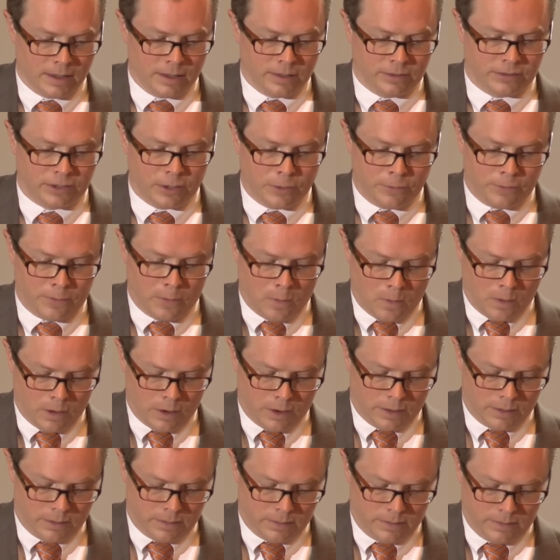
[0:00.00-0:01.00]
So
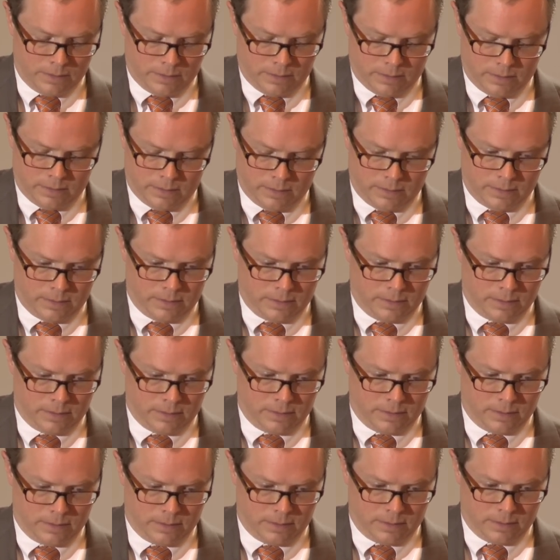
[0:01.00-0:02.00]
for
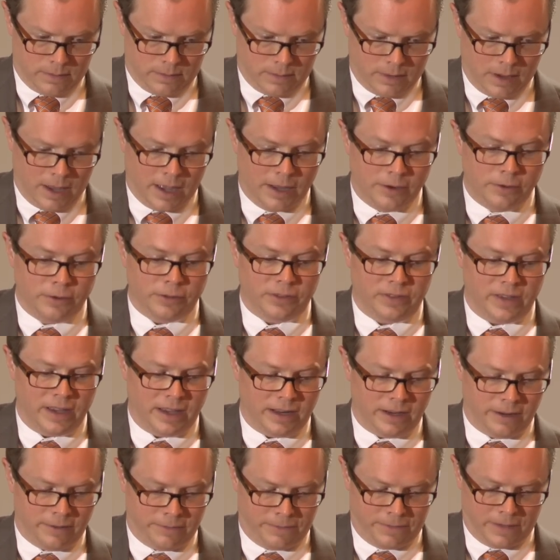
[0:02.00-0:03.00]

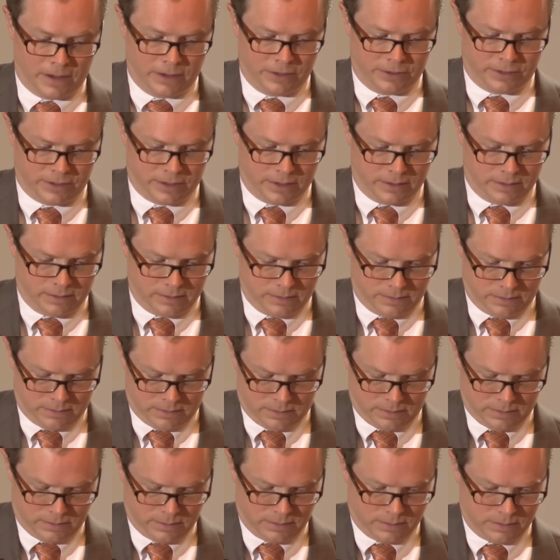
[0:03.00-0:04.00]
understanding function,
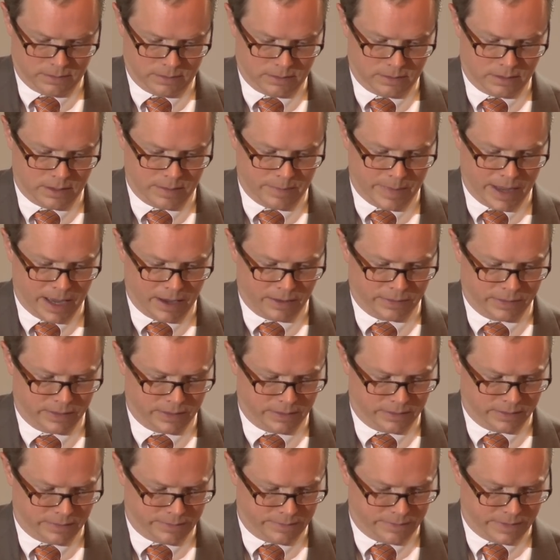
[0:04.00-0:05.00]
the mouse
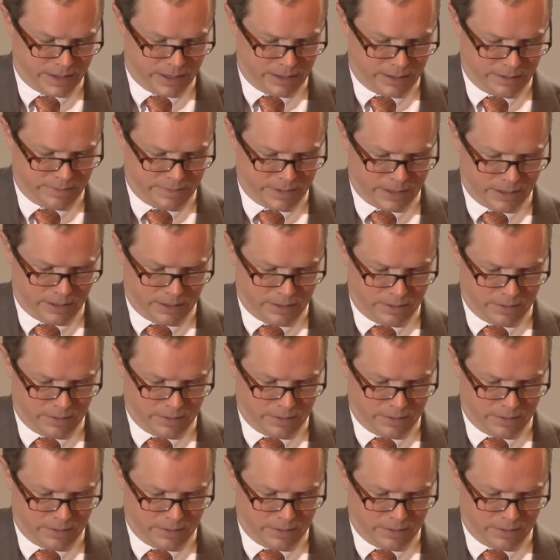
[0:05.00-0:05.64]
is a very, very